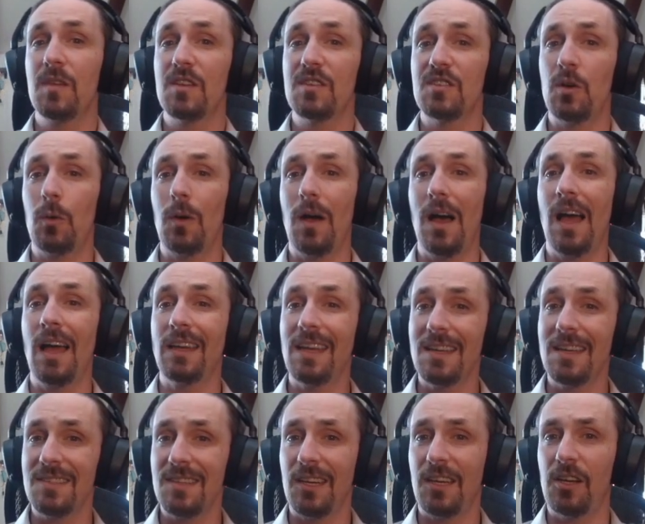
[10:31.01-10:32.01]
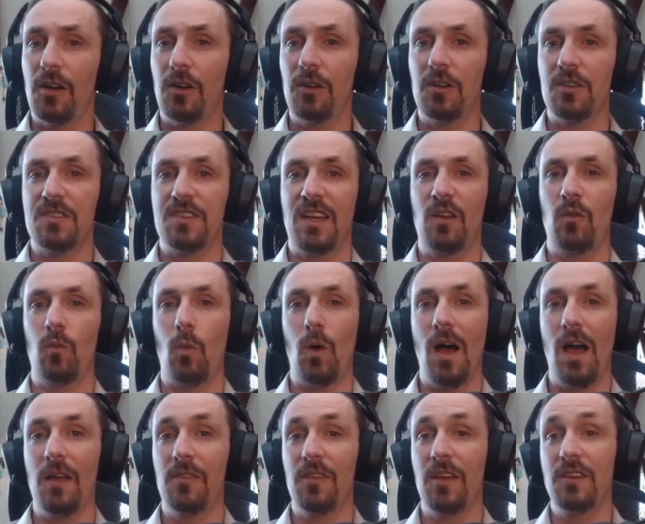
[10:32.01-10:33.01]
So I guess I can understand
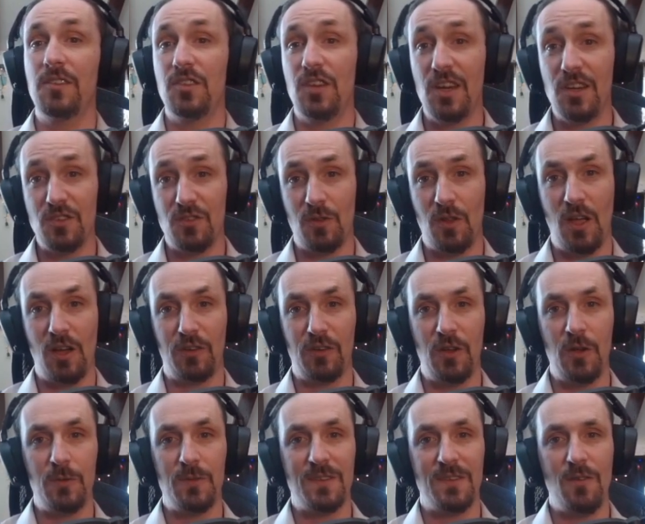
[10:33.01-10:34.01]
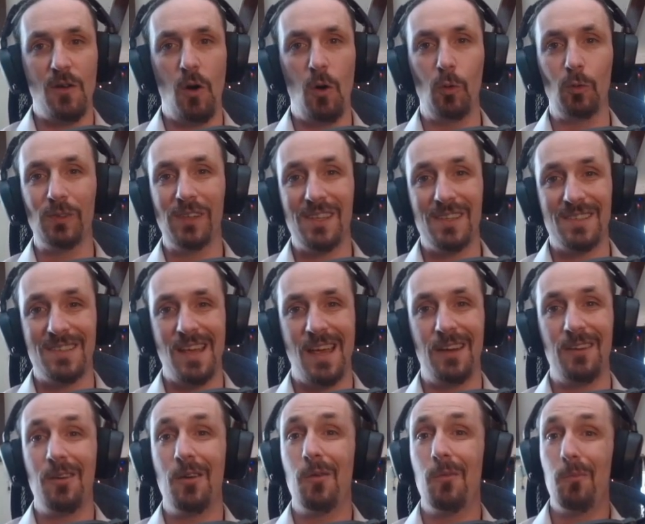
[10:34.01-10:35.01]
why the changelog note only
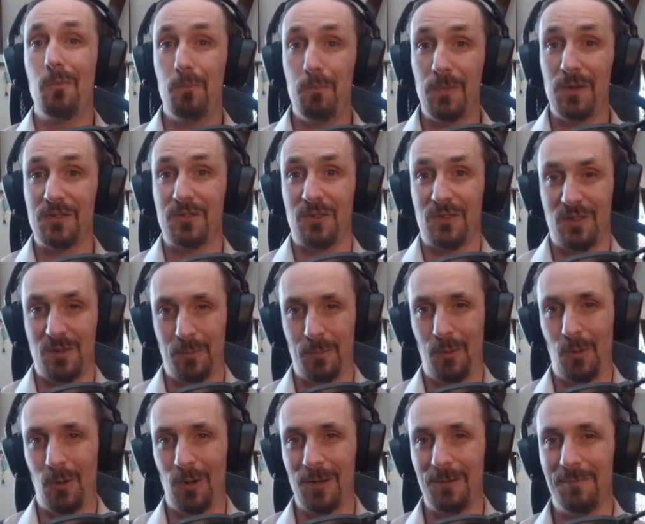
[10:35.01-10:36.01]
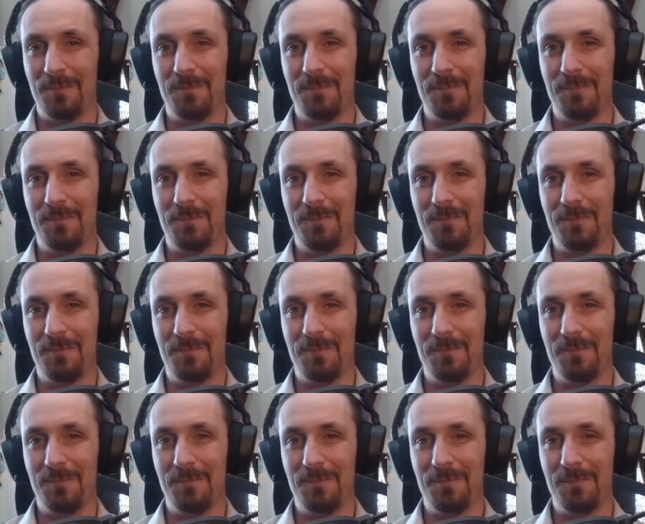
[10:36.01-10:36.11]
said missile support.